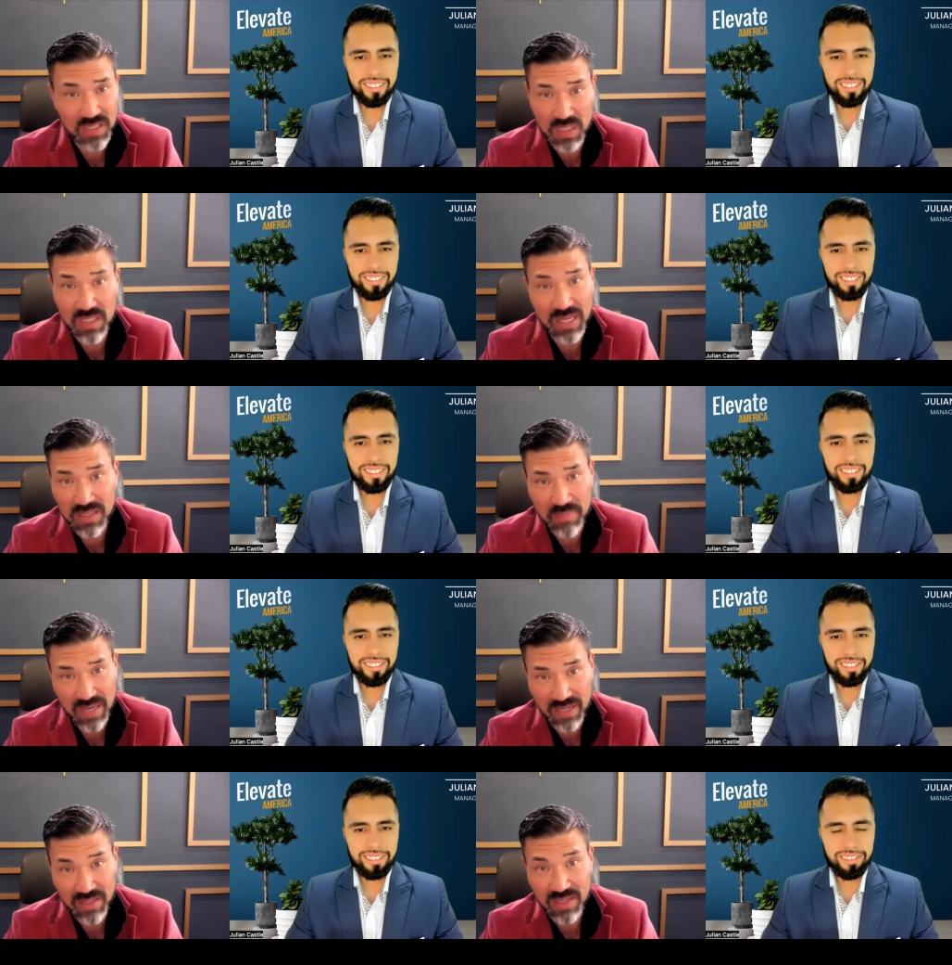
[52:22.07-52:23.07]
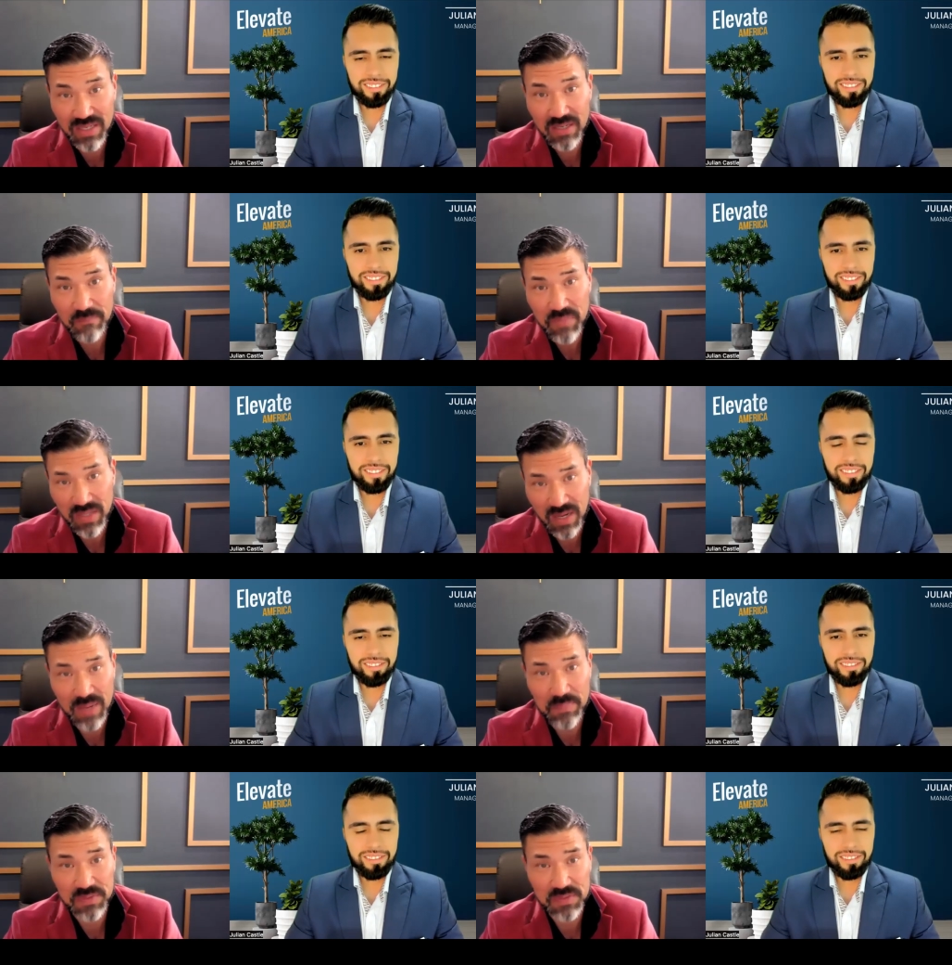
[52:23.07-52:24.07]
Speaker 1: the good and the bad. It
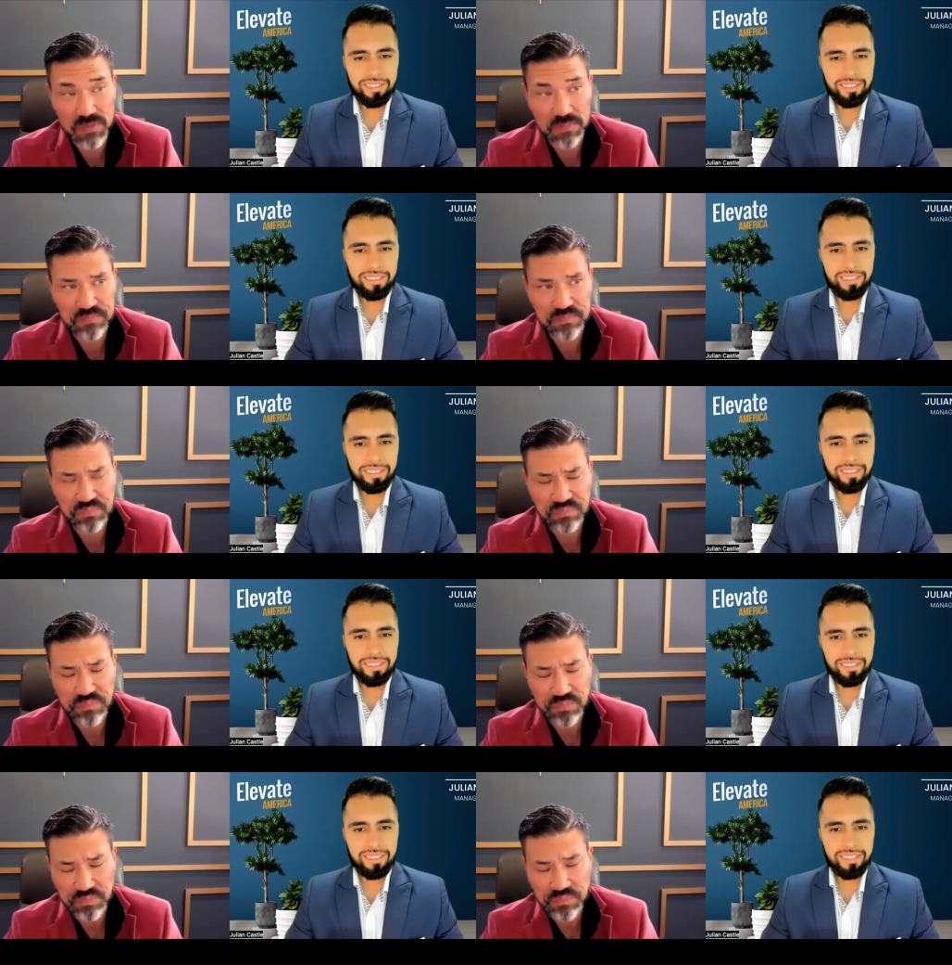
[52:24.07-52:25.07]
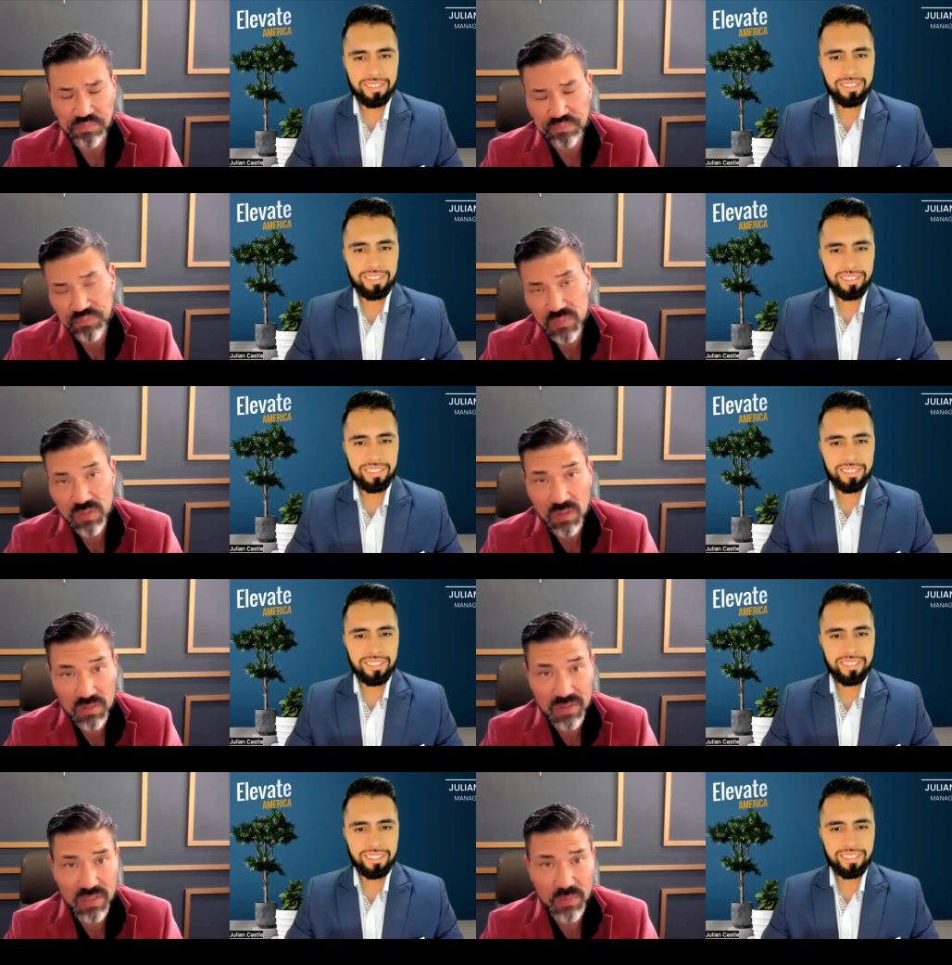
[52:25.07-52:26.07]
happens.
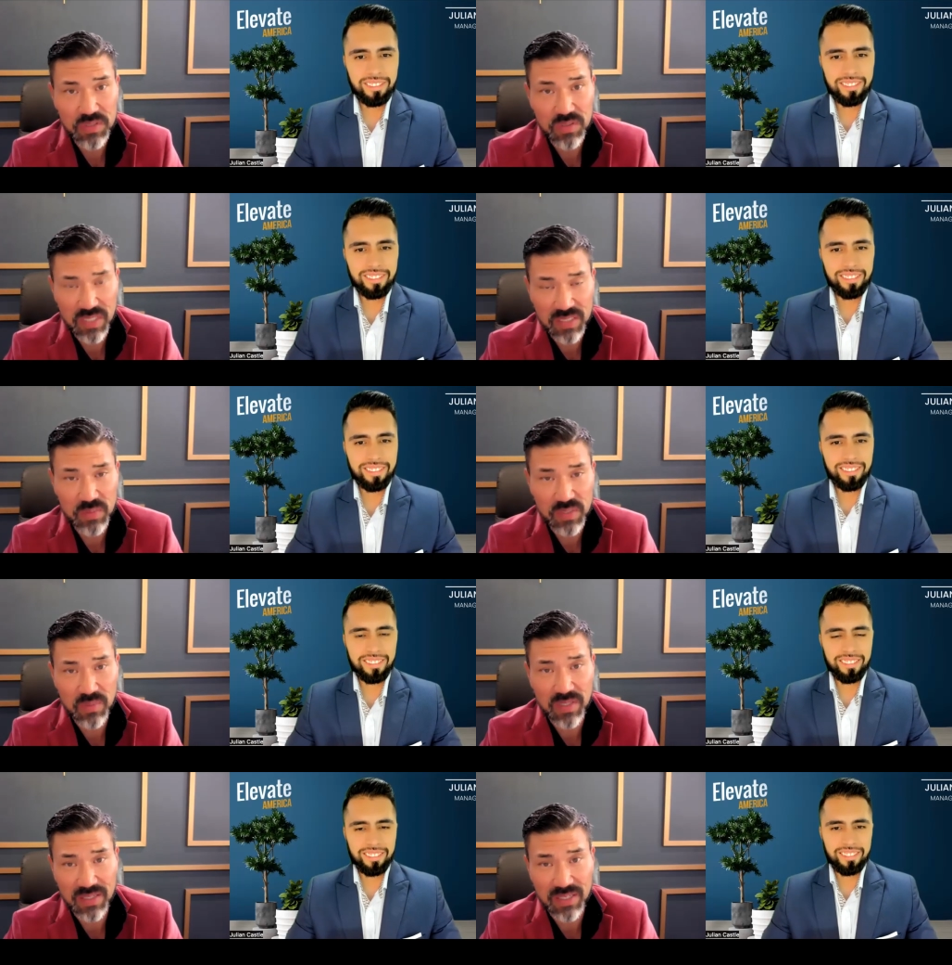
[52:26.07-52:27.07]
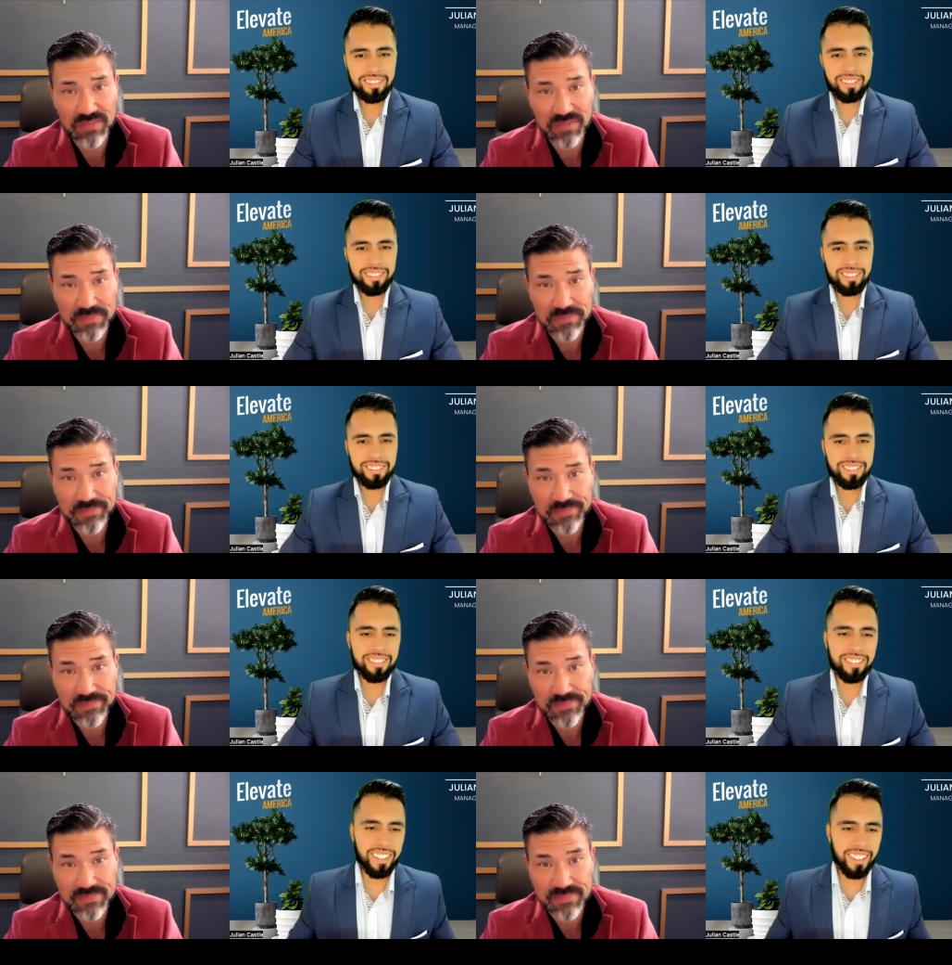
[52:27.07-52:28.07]
So know what you it is, what you want in life.
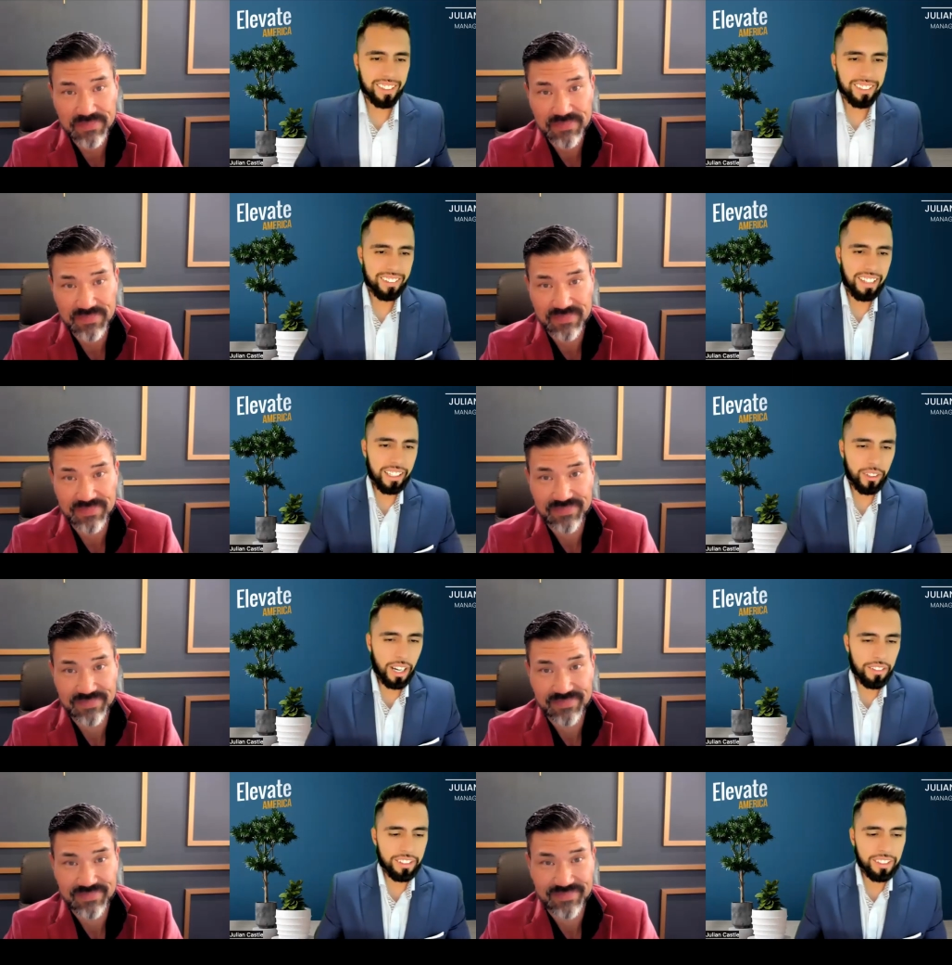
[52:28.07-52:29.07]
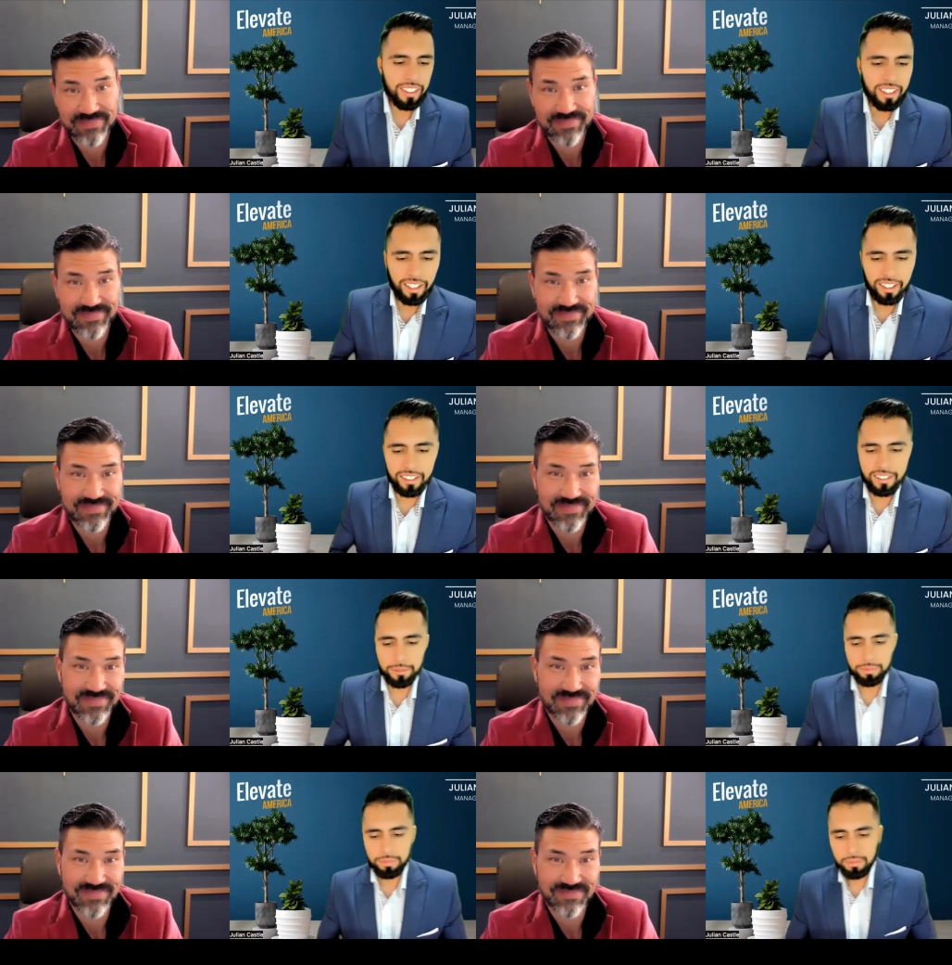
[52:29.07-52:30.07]
Speaker 2: Yeah. Thank you, Iven.
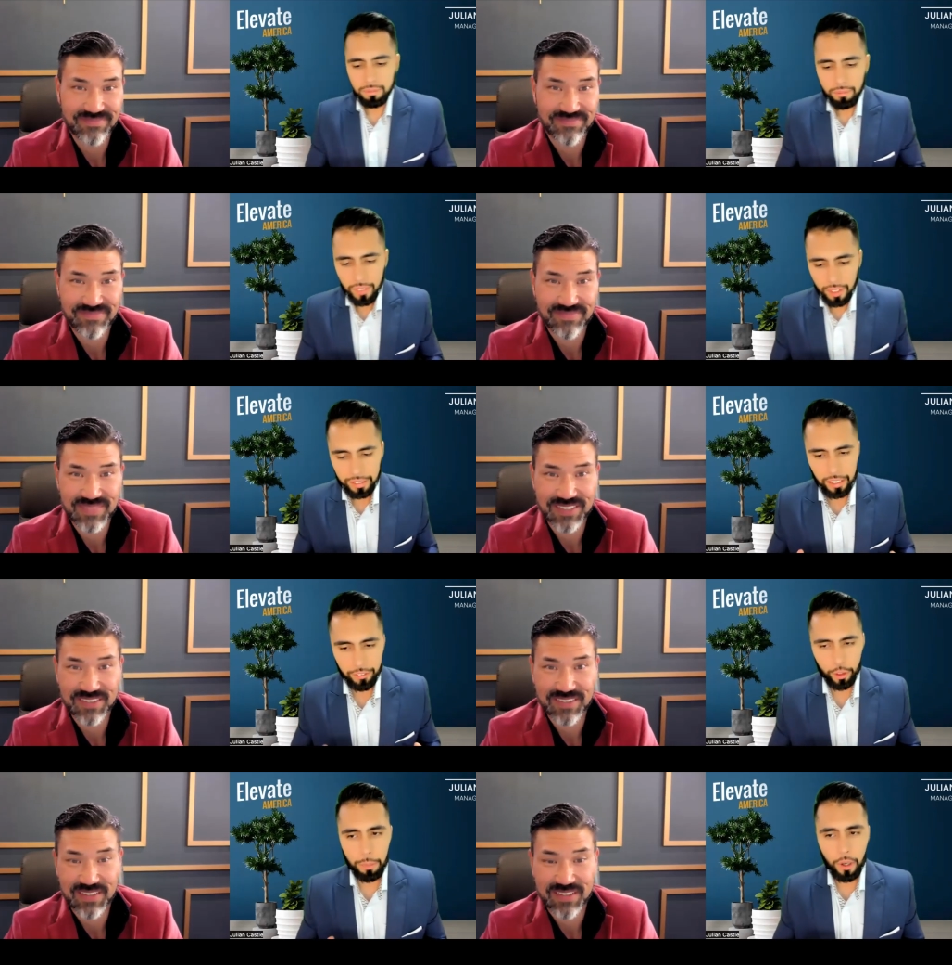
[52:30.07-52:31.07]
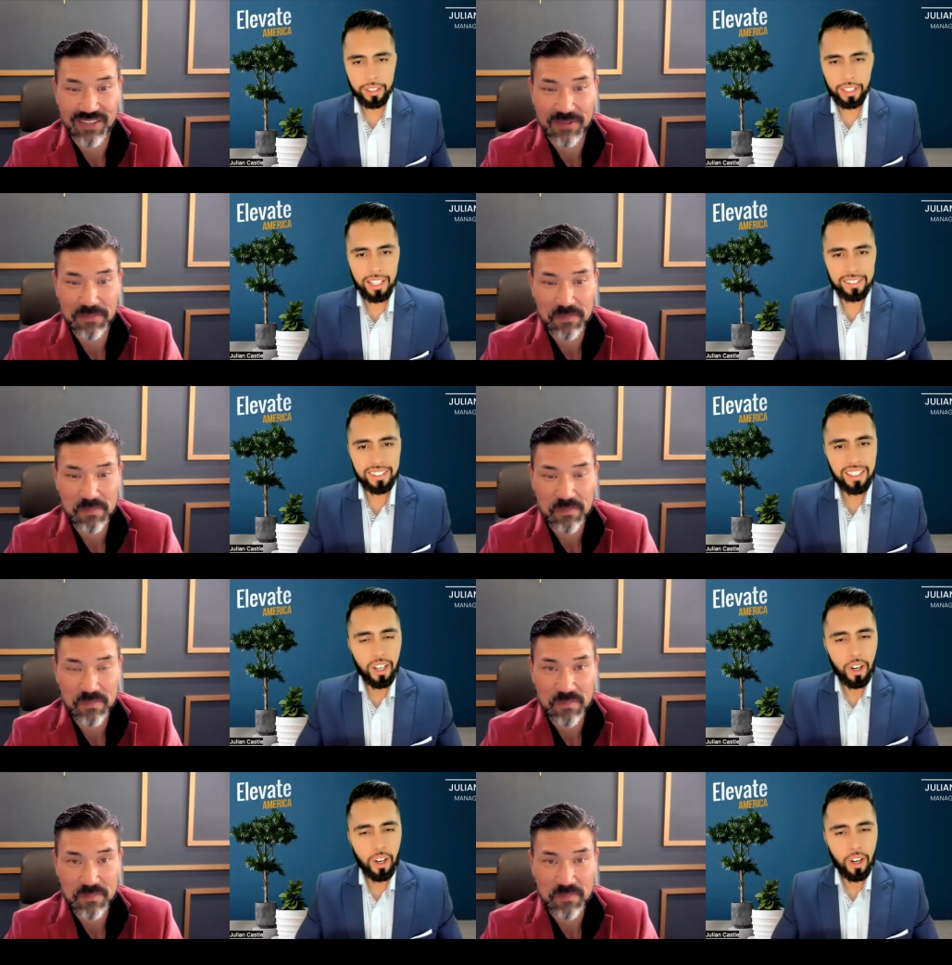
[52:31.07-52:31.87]
And thank you for the podcast.